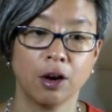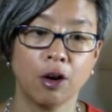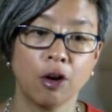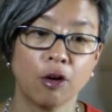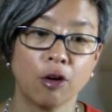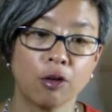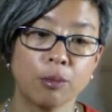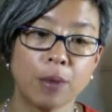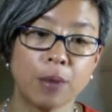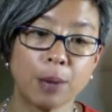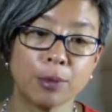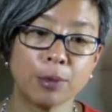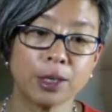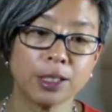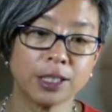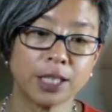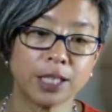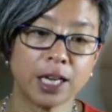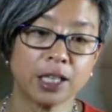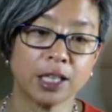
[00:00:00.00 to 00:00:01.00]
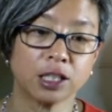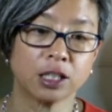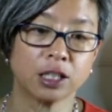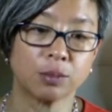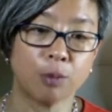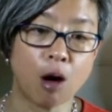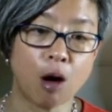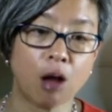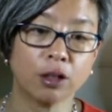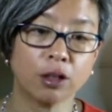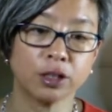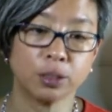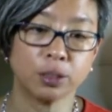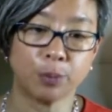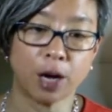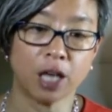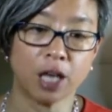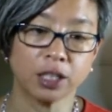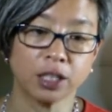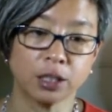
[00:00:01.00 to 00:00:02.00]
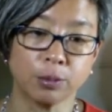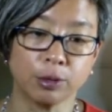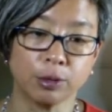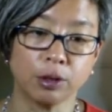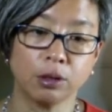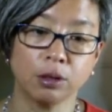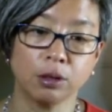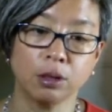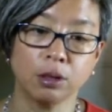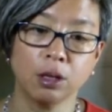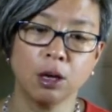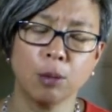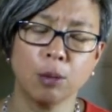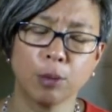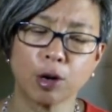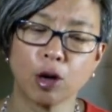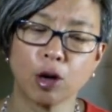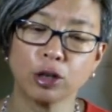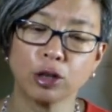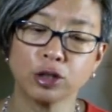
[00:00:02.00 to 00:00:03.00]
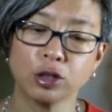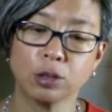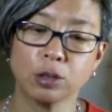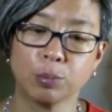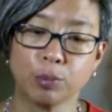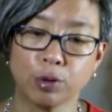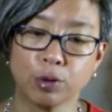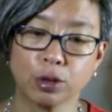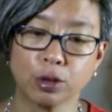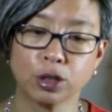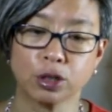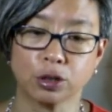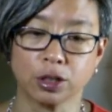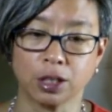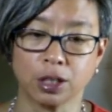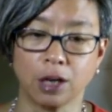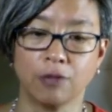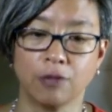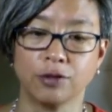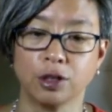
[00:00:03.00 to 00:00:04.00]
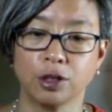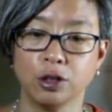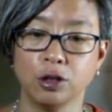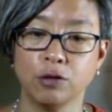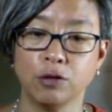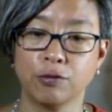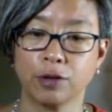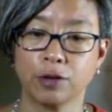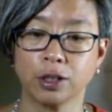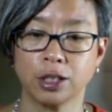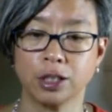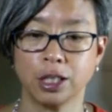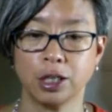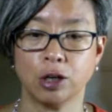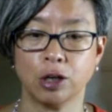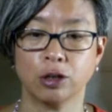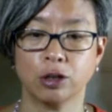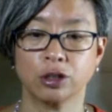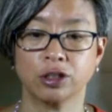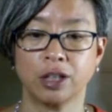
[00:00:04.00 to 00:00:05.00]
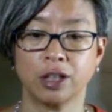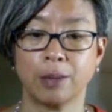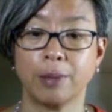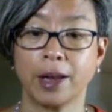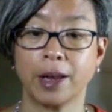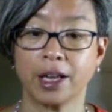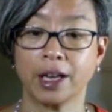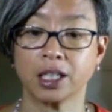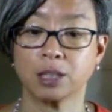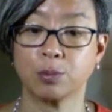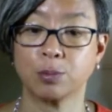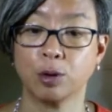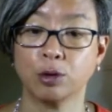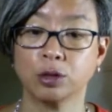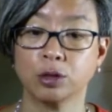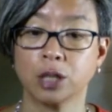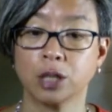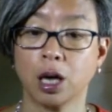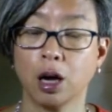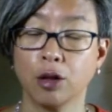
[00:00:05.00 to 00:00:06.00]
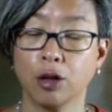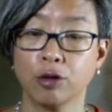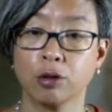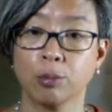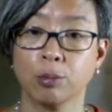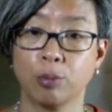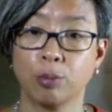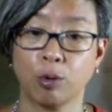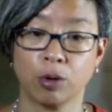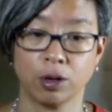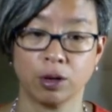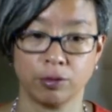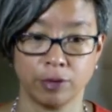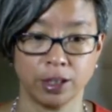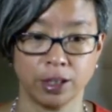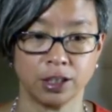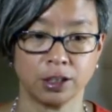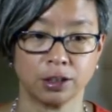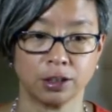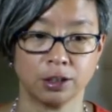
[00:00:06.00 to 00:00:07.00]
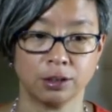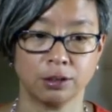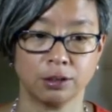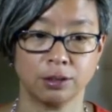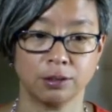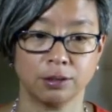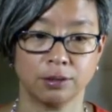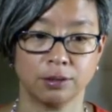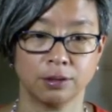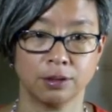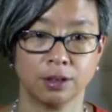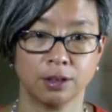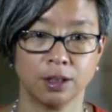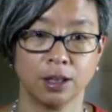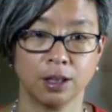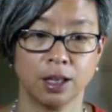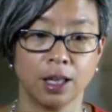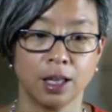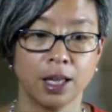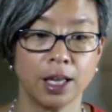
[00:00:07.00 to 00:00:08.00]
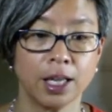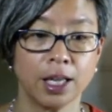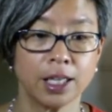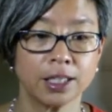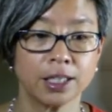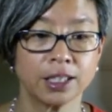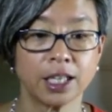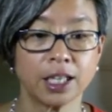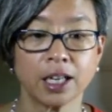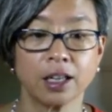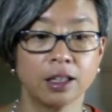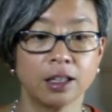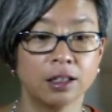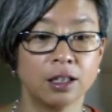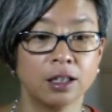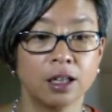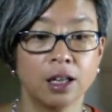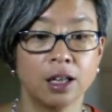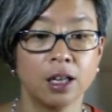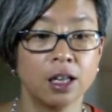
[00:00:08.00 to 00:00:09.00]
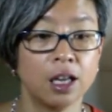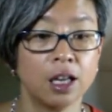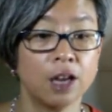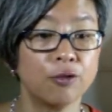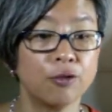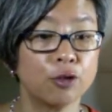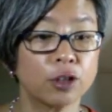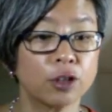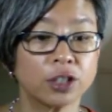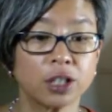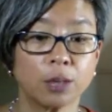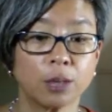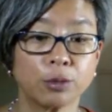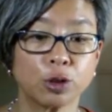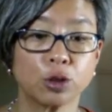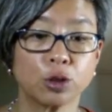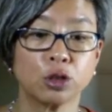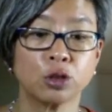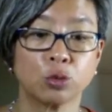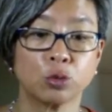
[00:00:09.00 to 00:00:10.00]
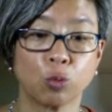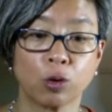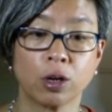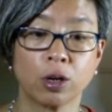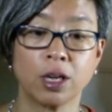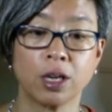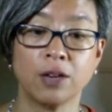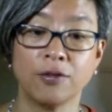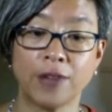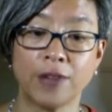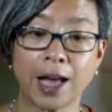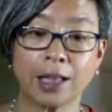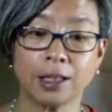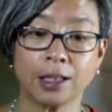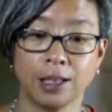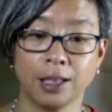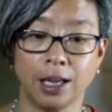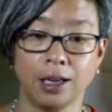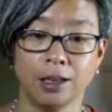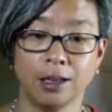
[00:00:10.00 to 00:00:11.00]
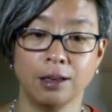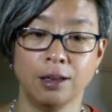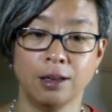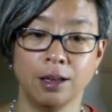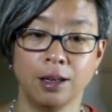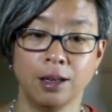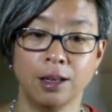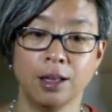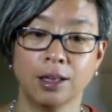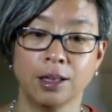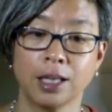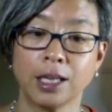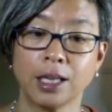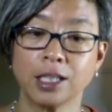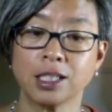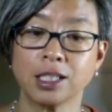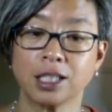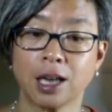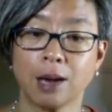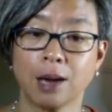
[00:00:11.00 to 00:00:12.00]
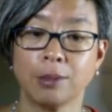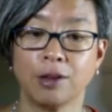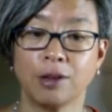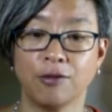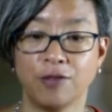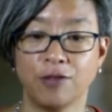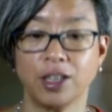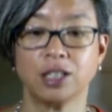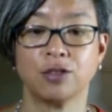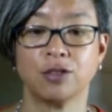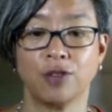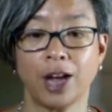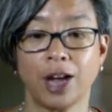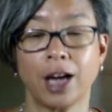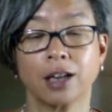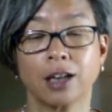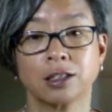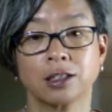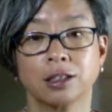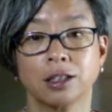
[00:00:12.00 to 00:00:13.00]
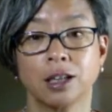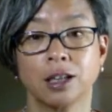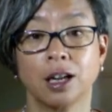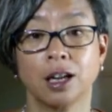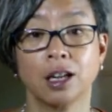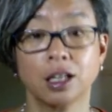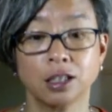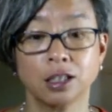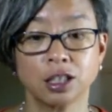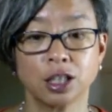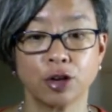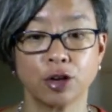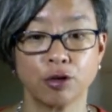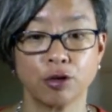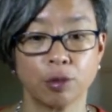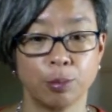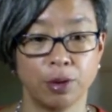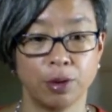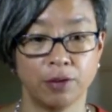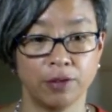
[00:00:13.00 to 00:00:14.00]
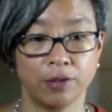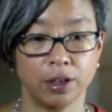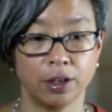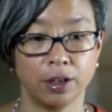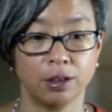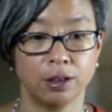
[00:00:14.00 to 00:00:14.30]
Remember to stay as small as possible, but also to push yourself to new frontiers that may expose other important risks. Second, if your assumptions were invalidated, then it's time to face facts and consider a pivot.